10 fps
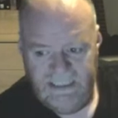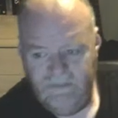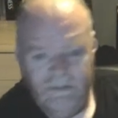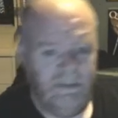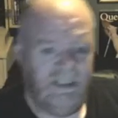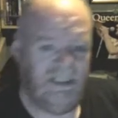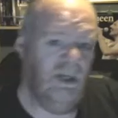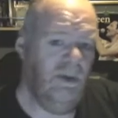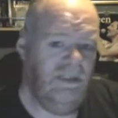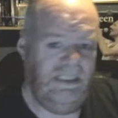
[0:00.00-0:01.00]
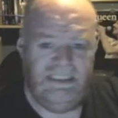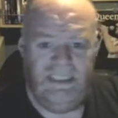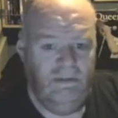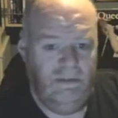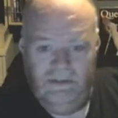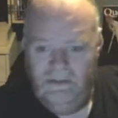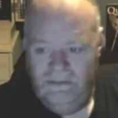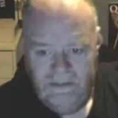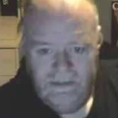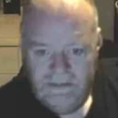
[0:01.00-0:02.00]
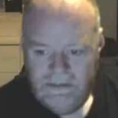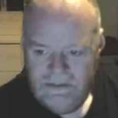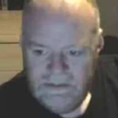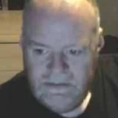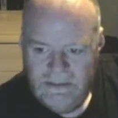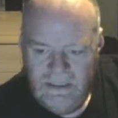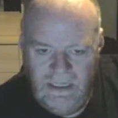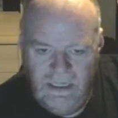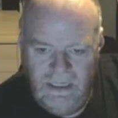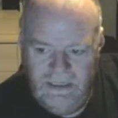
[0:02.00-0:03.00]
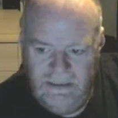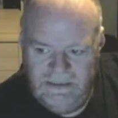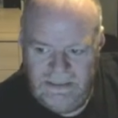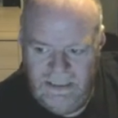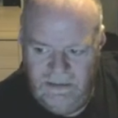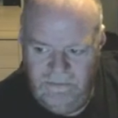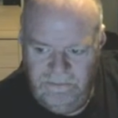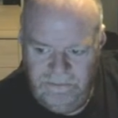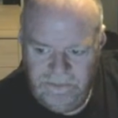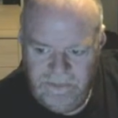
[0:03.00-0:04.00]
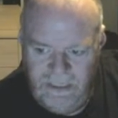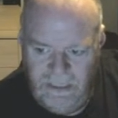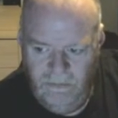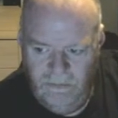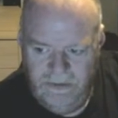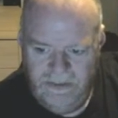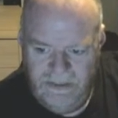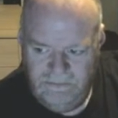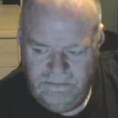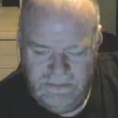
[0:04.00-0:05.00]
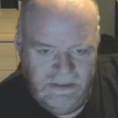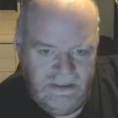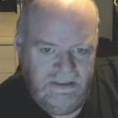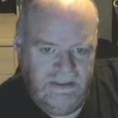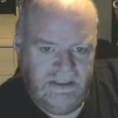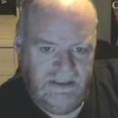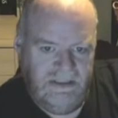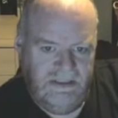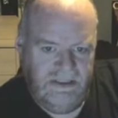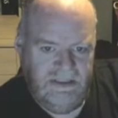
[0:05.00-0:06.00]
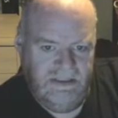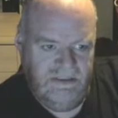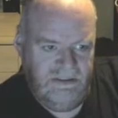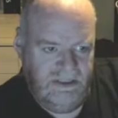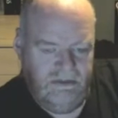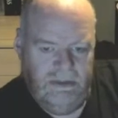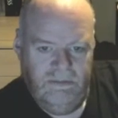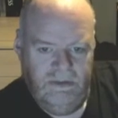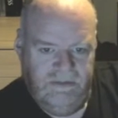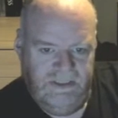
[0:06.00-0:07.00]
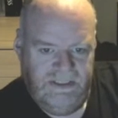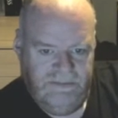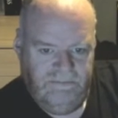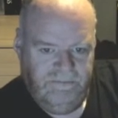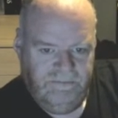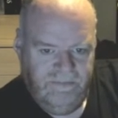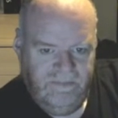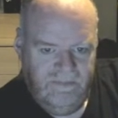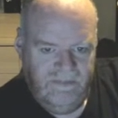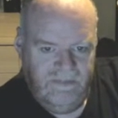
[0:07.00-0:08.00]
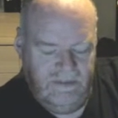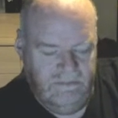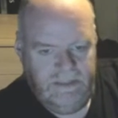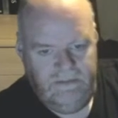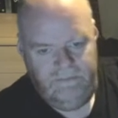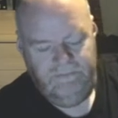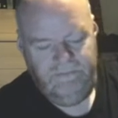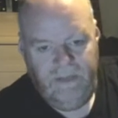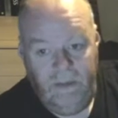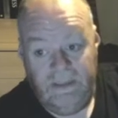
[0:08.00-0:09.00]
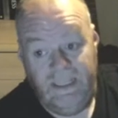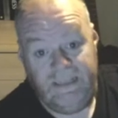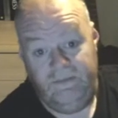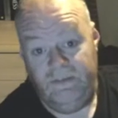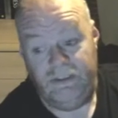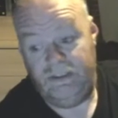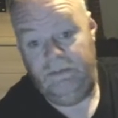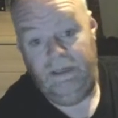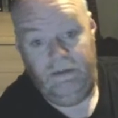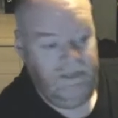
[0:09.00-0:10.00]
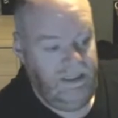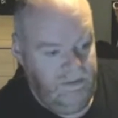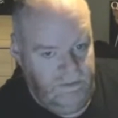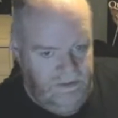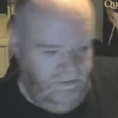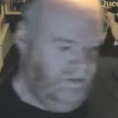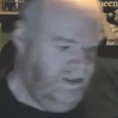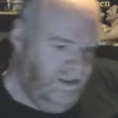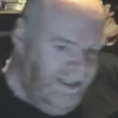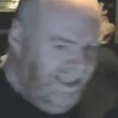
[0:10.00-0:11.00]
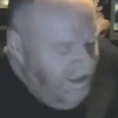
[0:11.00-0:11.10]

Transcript: That film is totally terrible. And even with the Scream movies, well, I'm glad they finished them now. I'm glad they went off with it.